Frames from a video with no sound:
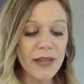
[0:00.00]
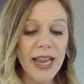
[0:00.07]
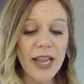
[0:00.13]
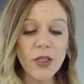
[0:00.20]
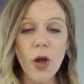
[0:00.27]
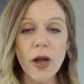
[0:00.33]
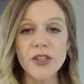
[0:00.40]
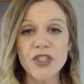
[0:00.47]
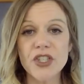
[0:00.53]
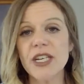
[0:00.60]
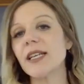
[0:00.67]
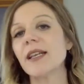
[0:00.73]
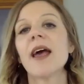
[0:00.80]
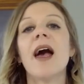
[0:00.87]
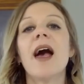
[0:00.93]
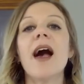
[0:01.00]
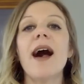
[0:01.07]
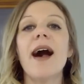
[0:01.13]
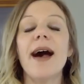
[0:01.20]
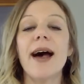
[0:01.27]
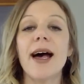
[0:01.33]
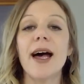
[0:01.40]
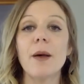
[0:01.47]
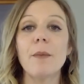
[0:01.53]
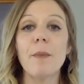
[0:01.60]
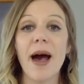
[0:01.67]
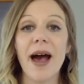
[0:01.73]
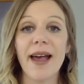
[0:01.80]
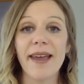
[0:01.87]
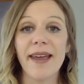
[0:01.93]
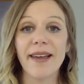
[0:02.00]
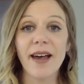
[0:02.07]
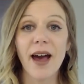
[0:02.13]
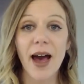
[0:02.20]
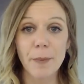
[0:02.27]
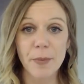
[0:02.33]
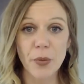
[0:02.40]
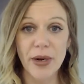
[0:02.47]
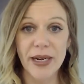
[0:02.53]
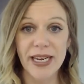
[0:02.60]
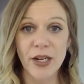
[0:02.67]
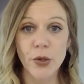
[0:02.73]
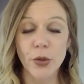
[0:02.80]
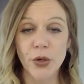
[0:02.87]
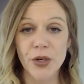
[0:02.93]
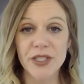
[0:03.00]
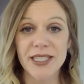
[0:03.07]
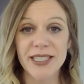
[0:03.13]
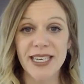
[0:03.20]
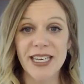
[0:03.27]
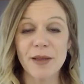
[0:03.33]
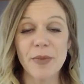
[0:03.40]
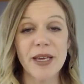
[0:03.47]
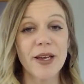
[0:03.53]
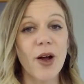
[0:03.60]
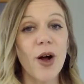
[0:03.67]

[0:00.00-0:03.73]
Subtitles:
and launching my copywriting course. It's going to be